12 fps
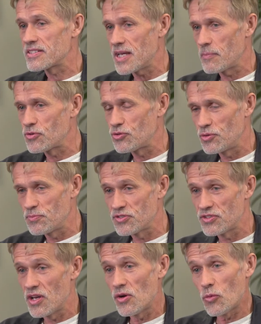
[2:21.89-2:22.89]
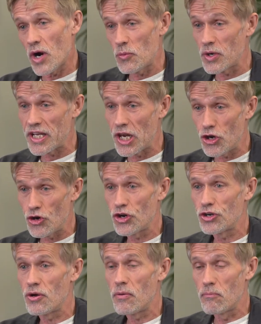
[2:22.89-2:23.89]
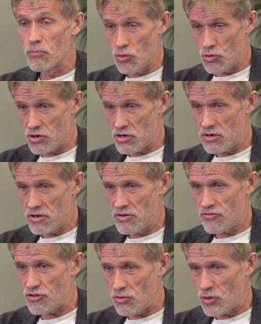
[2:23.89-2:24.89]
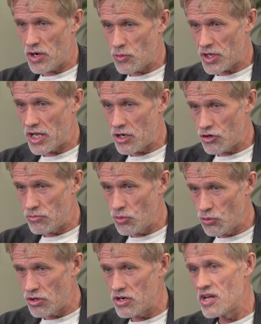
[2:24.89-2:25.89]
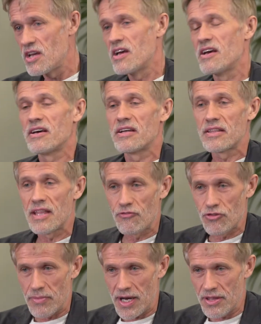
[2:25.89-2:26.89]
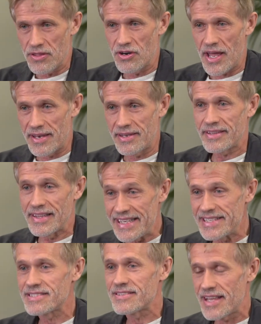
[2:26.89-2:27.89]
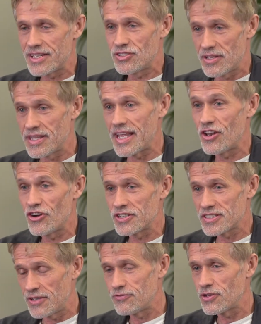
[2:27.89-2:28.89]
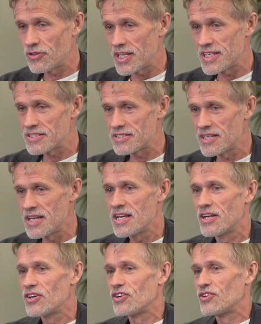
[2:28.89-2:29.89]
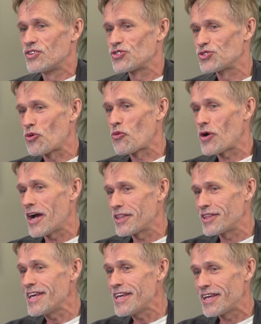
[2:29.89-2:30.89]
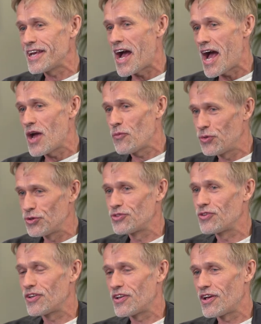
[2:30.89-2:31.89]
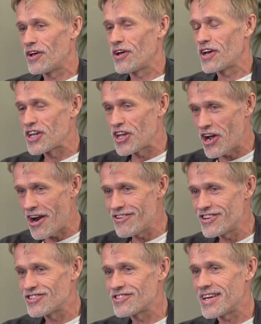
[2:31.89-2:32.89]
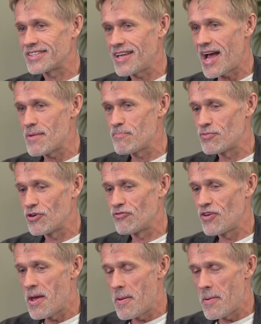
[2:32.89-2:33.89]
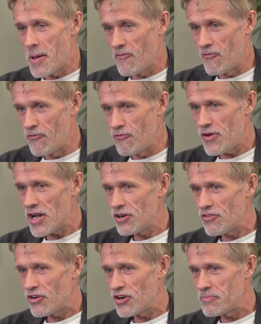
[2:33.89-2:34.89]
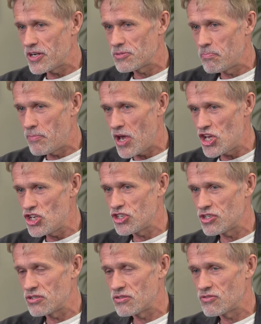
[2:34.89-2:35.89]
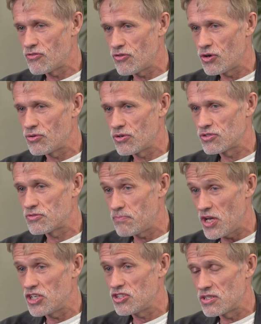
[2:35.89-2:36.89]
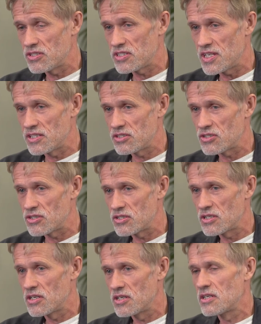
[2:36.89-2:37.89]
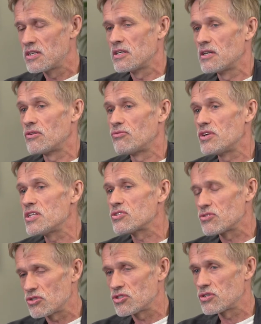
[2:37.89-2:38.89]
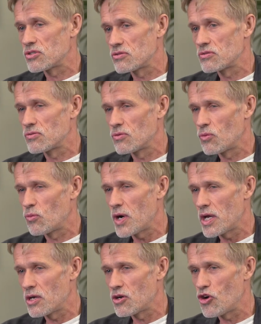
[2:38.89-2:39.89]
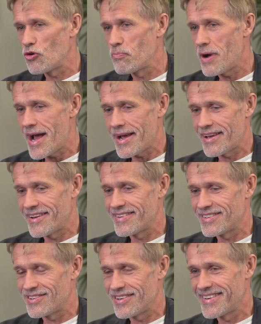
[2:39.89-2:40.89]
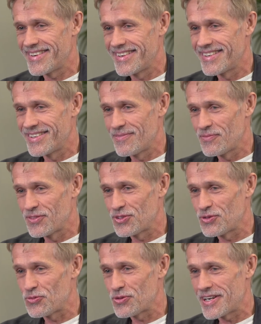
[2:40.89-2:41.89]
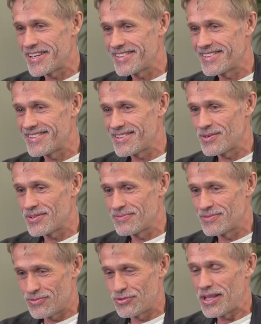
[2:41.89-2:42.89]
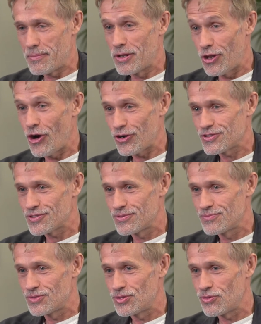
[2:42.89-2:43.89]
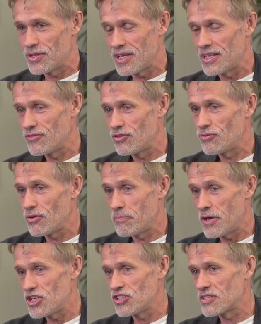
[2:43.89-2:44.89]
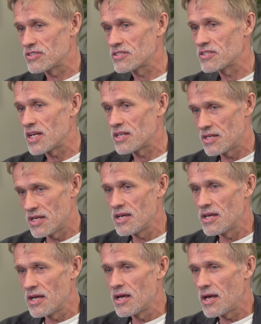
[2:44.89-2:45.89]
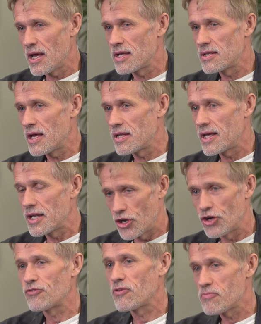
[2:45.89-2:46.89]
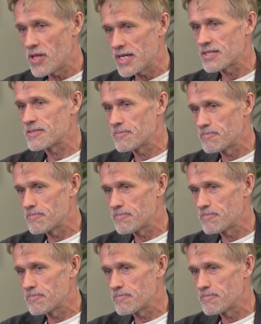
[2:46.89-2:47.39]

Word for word: subgroups where we can learn more from where we can learn more than from other, and at least they, they learn us different things. So I think I would uh, encourage that type of very, very much patient focused, patient centered research where you go back to where it really belongs to the individual patients and, and, and, and learn from that.